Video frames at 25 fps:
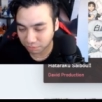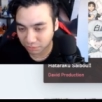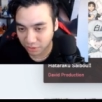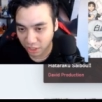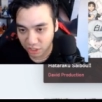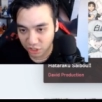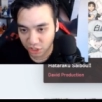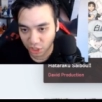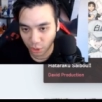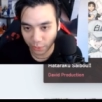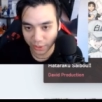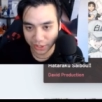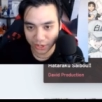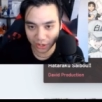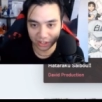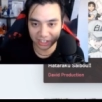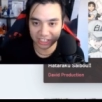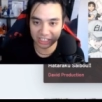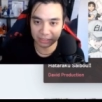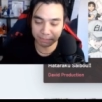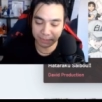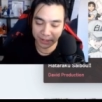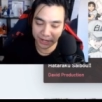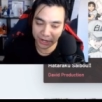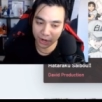So we got a
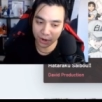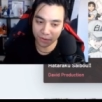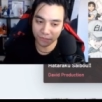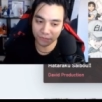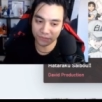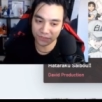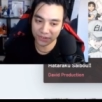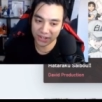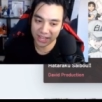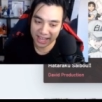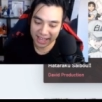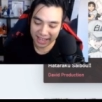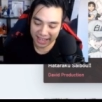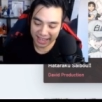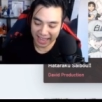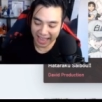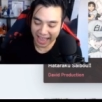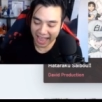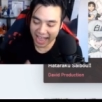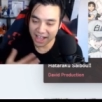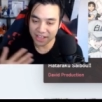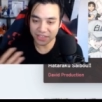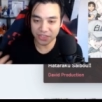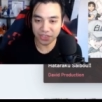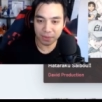spin-off
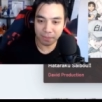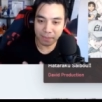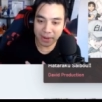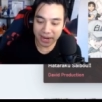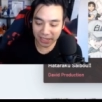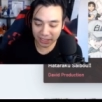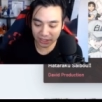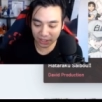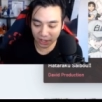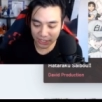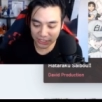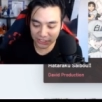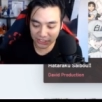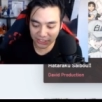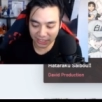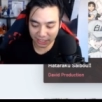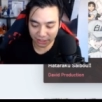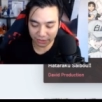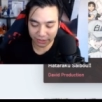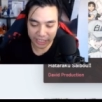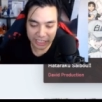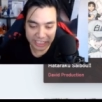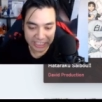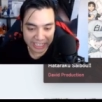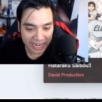and the mainline
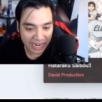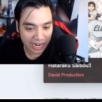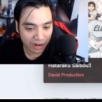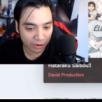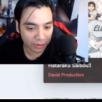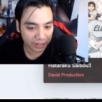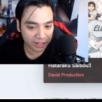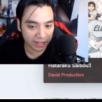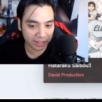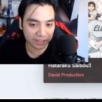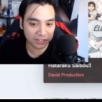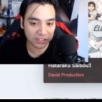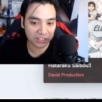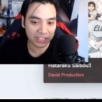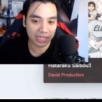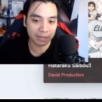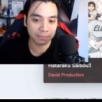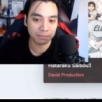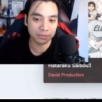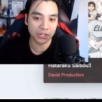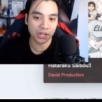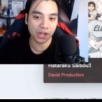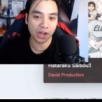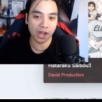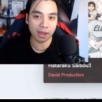series airing at the same
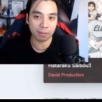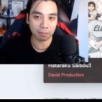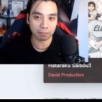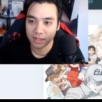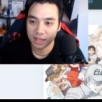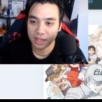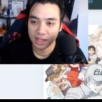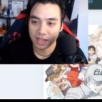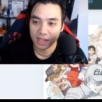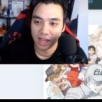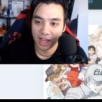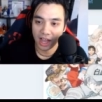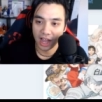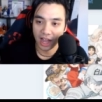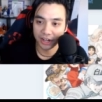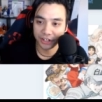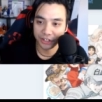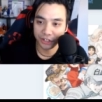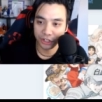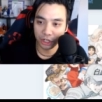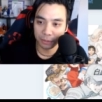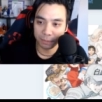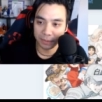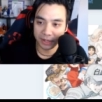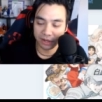time. A
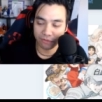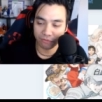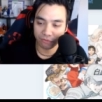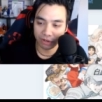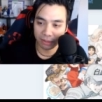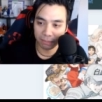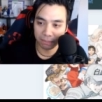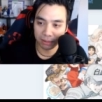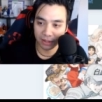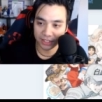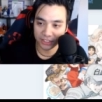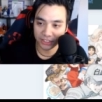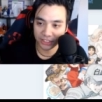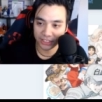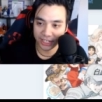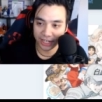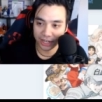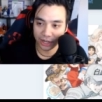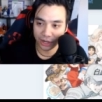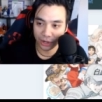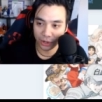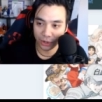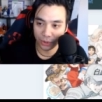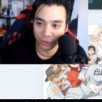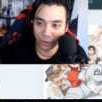newbie red blood
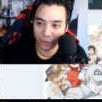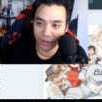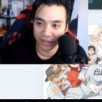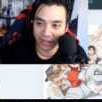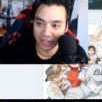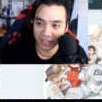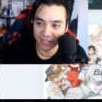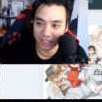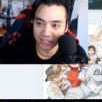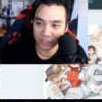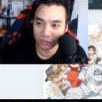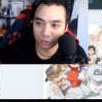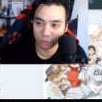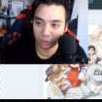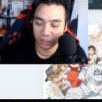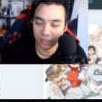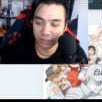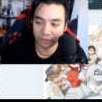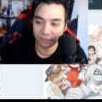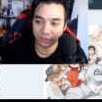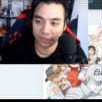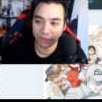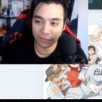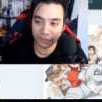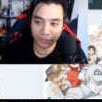cell is one
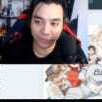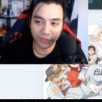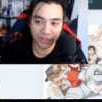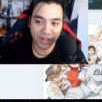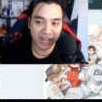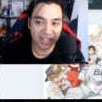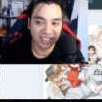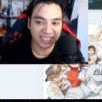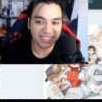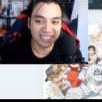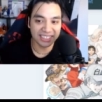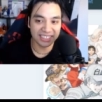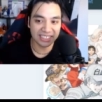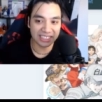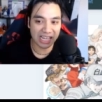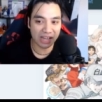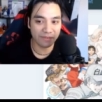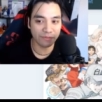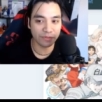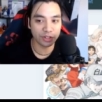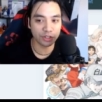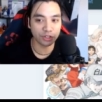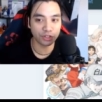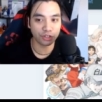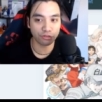of the
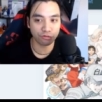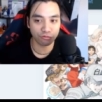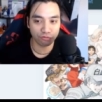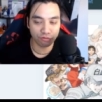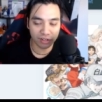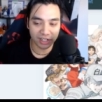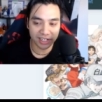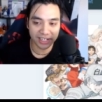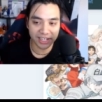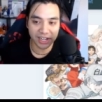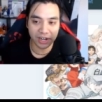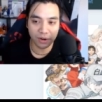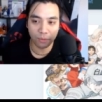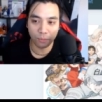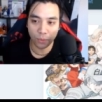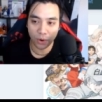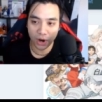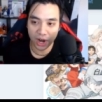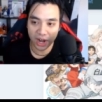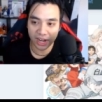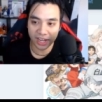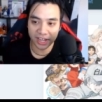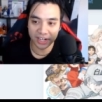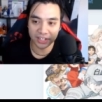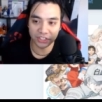37 trillion
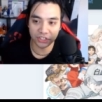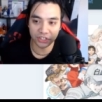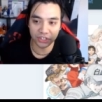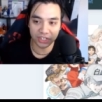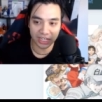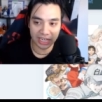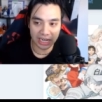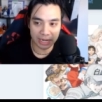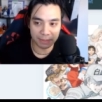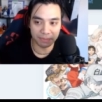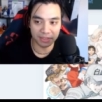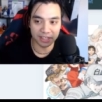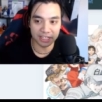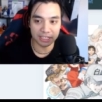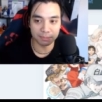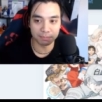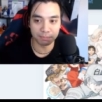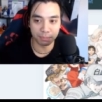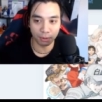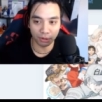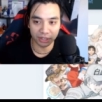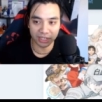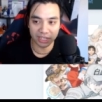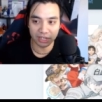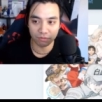working to keep this
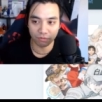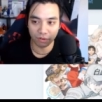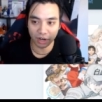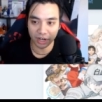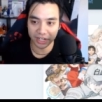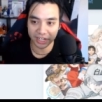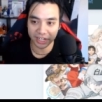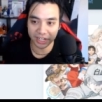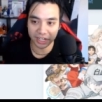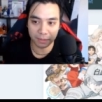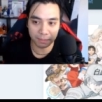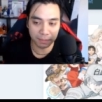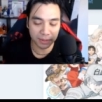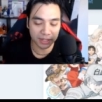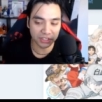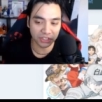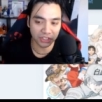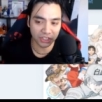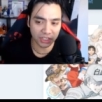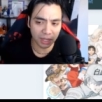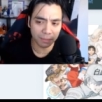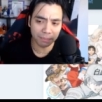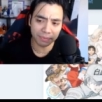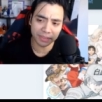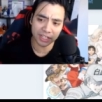body running, but
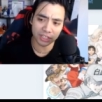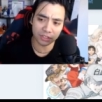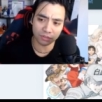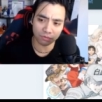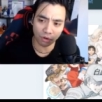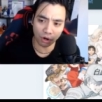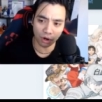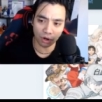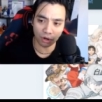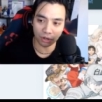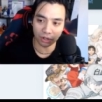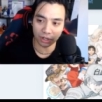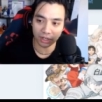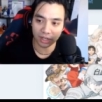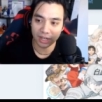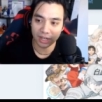something's wrong.